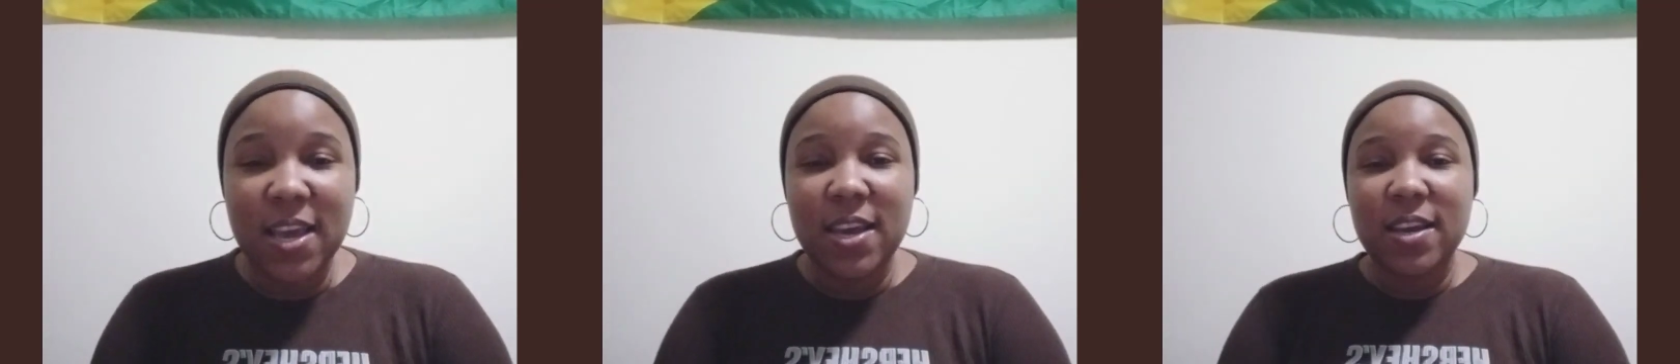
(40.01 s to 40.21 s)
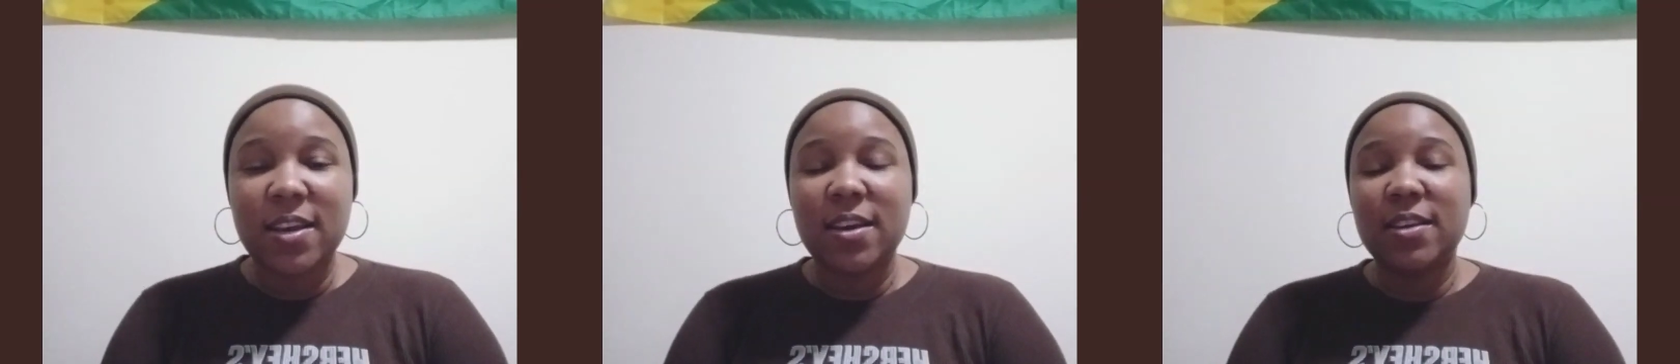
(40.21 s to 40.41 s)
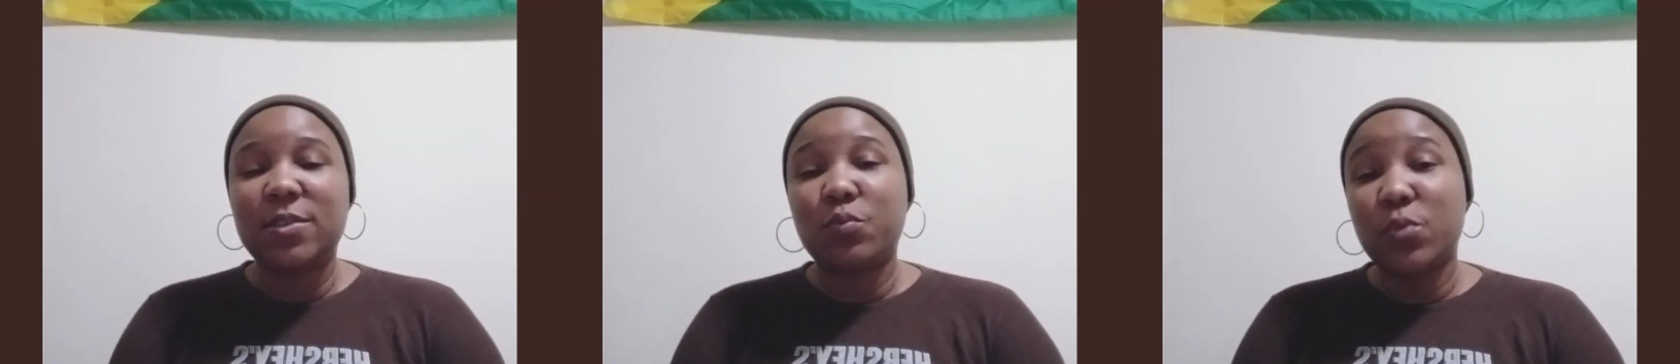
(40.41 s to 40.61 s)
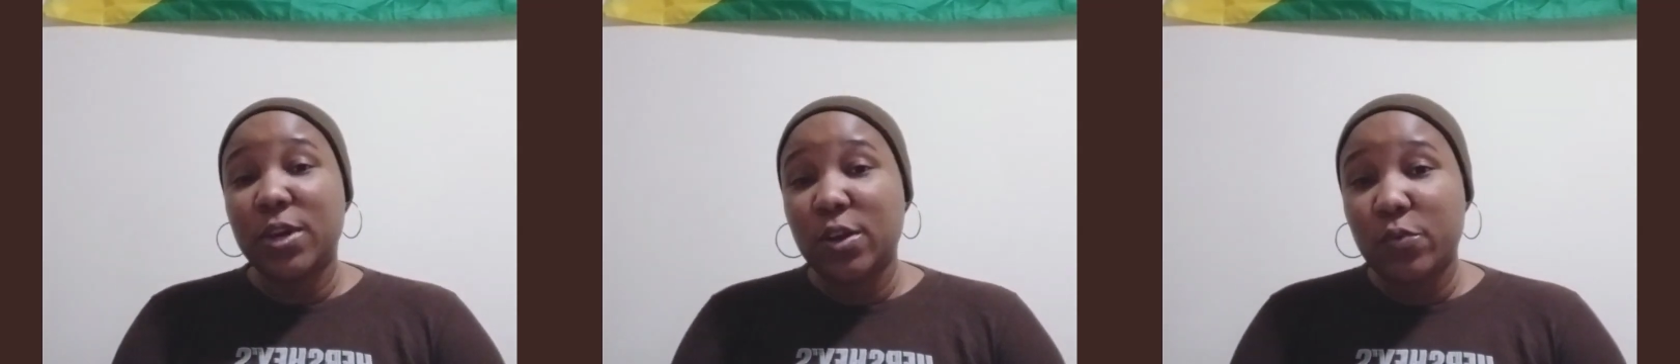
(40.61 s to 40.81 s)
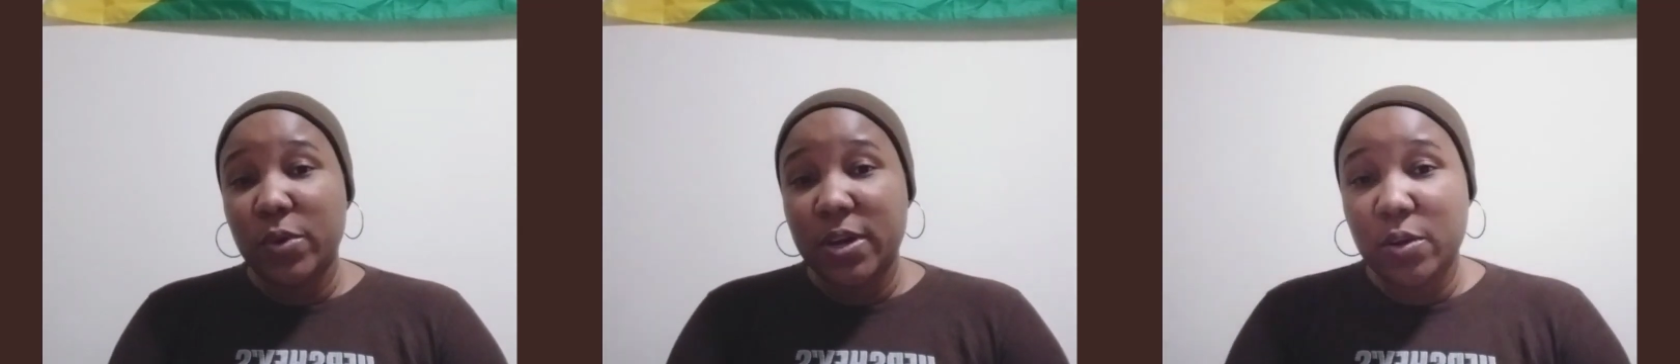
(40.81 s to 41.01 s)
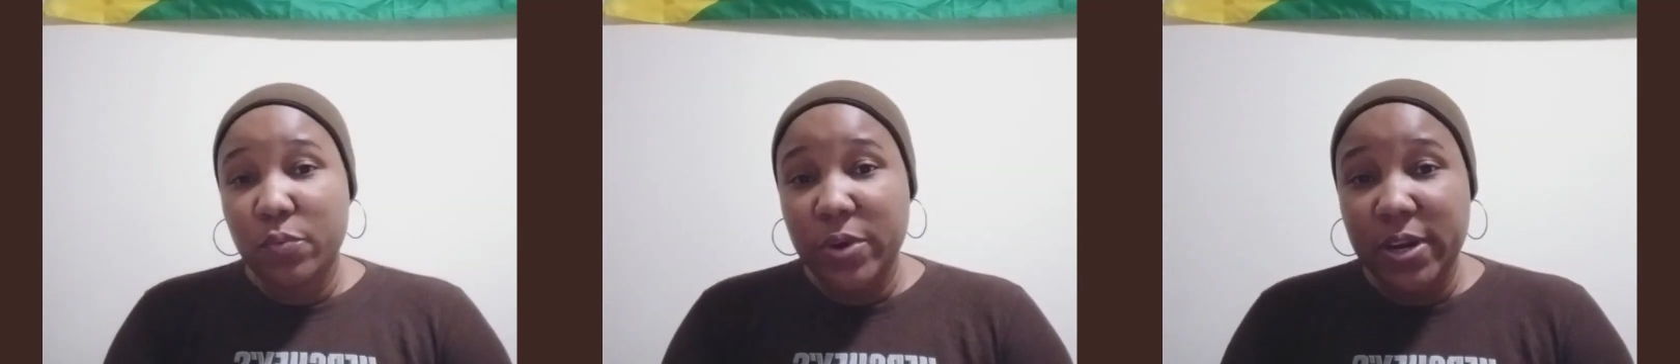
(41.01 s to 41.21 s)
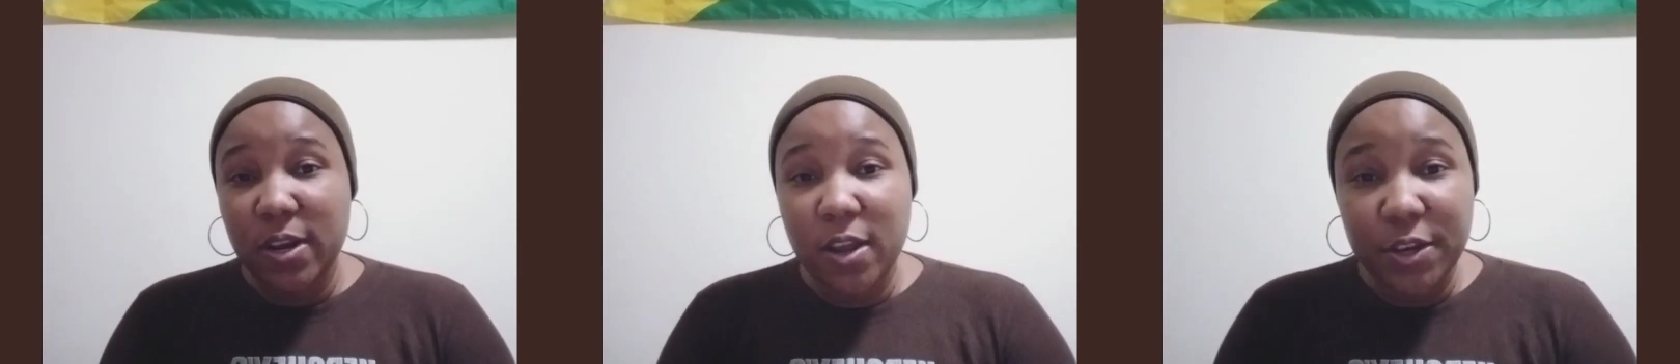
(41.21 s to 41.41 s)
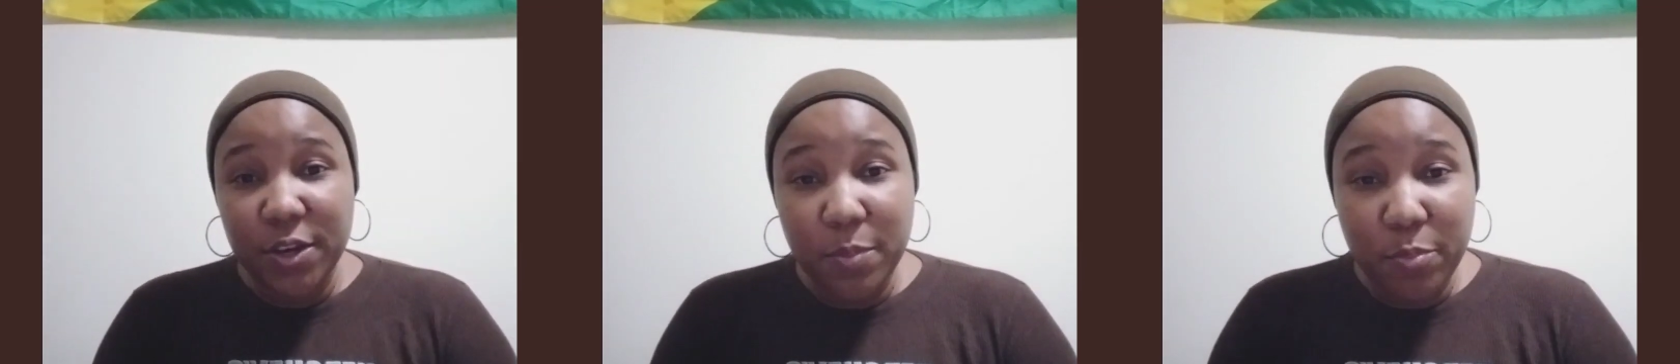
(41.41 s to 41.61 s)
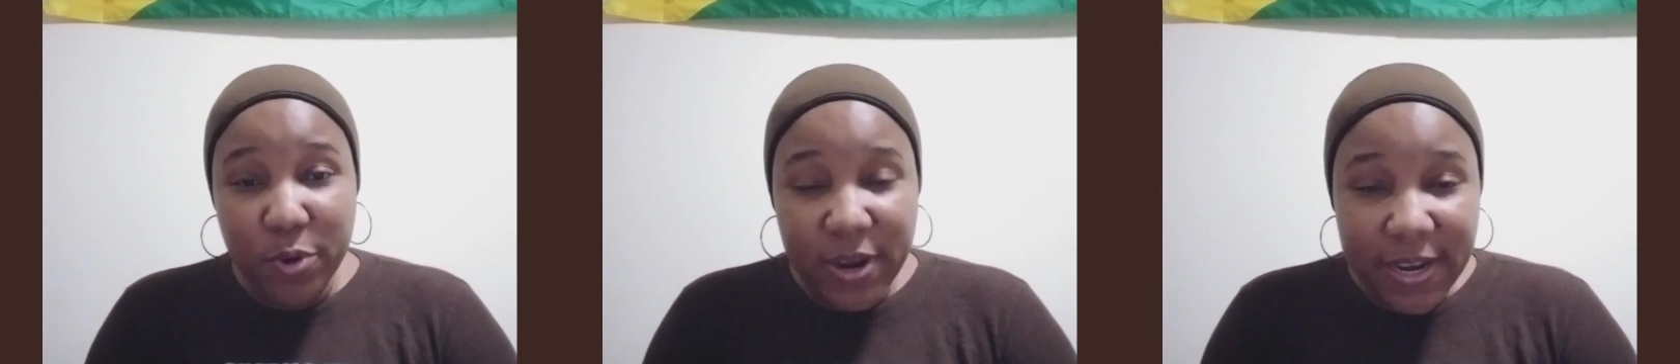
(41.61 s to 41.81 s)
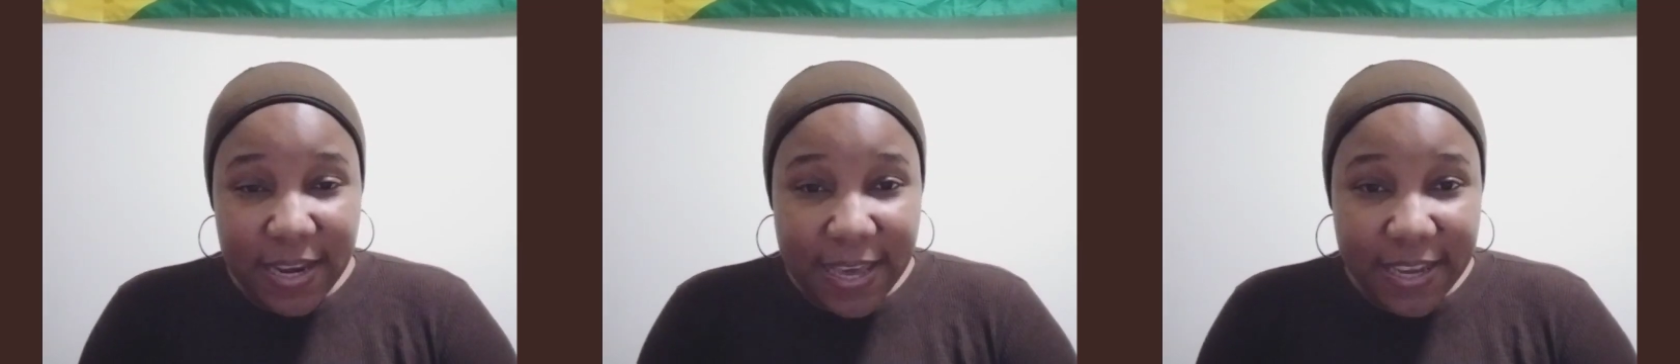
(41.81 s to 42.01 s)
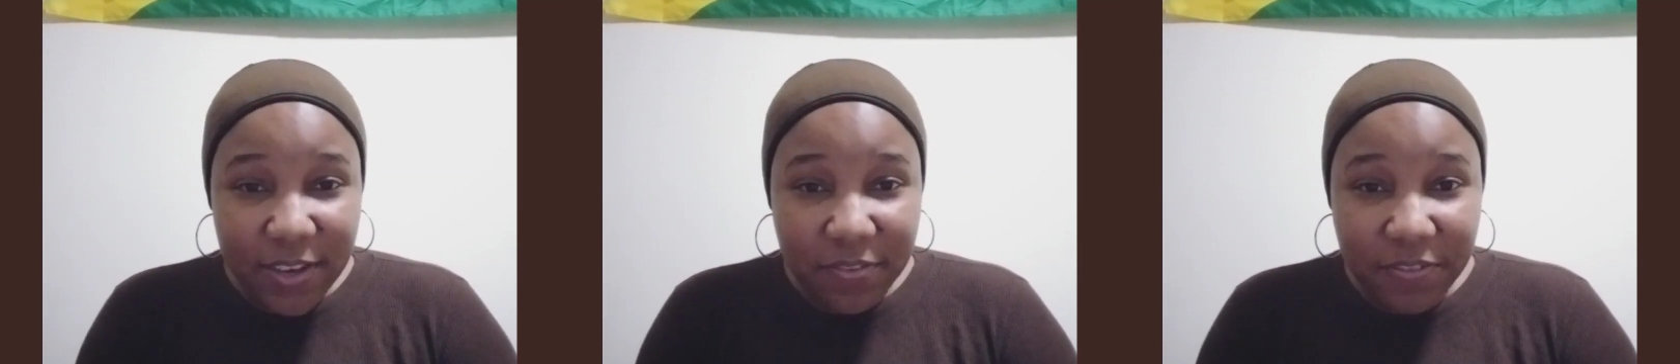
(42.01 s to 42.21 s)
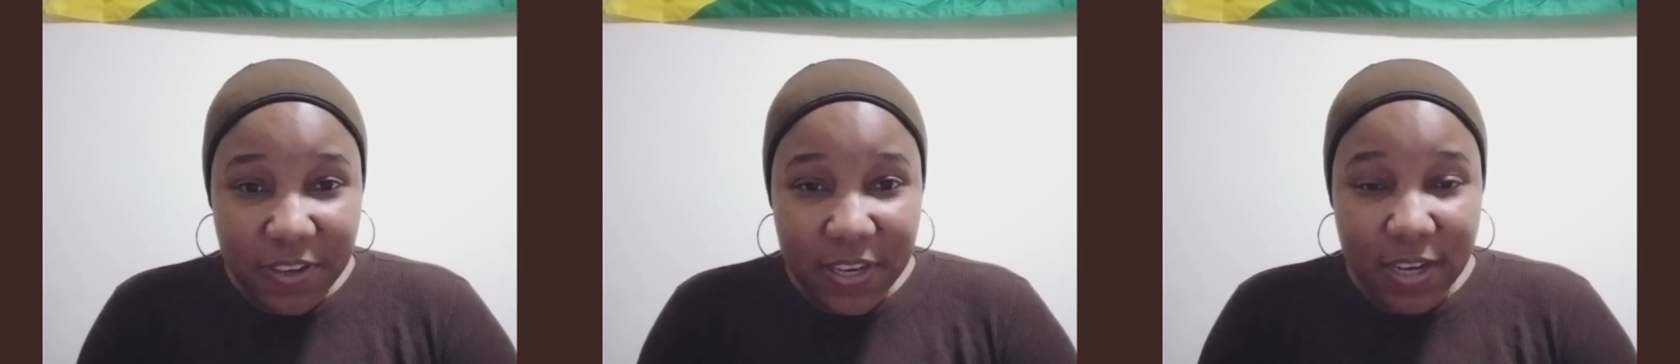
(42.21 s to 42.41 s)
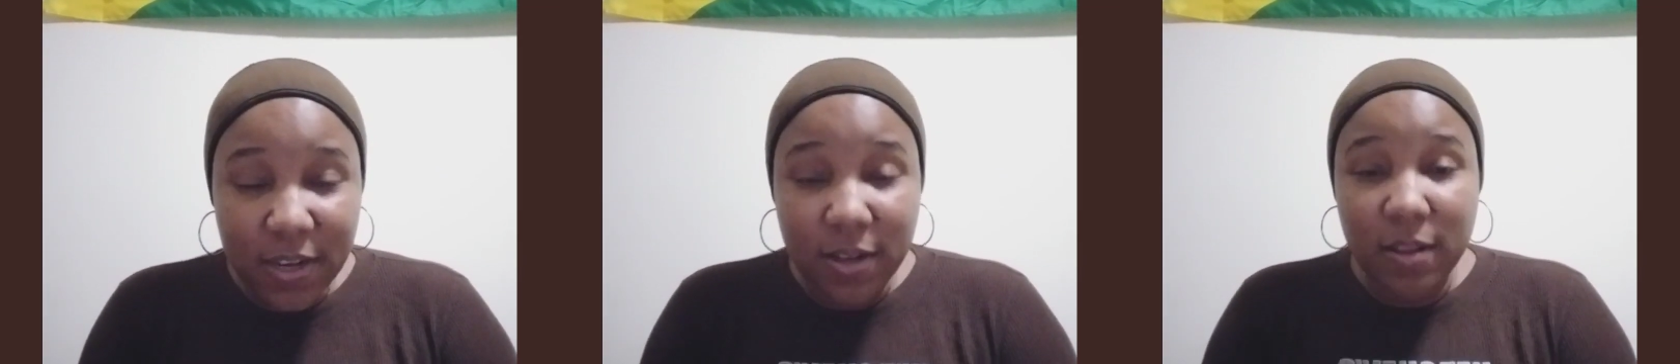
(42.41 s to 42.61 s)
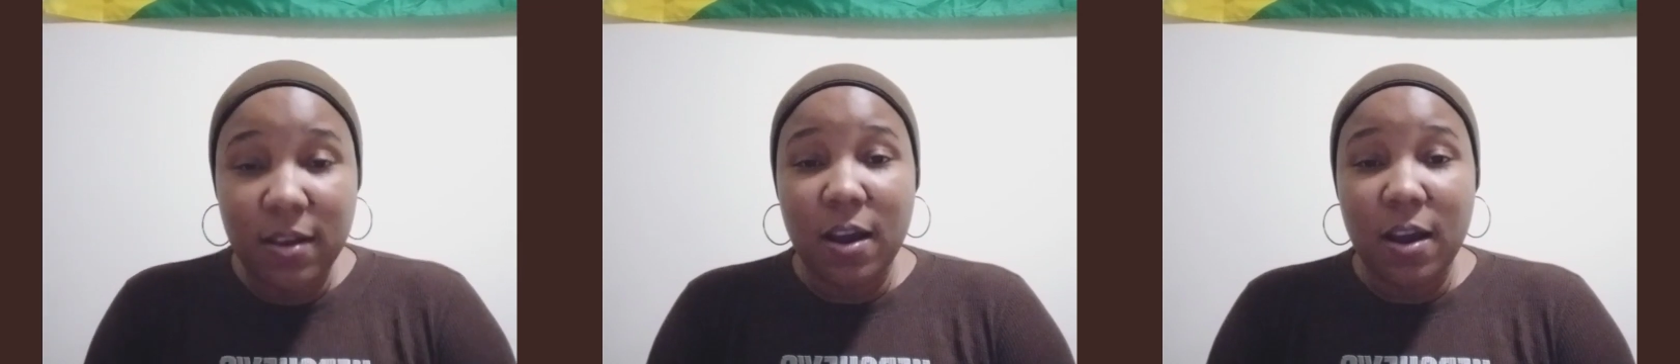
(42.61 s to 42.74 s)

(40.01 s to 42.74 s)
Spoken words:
Because riddle, riddle, riddle on your brain like a fiddle.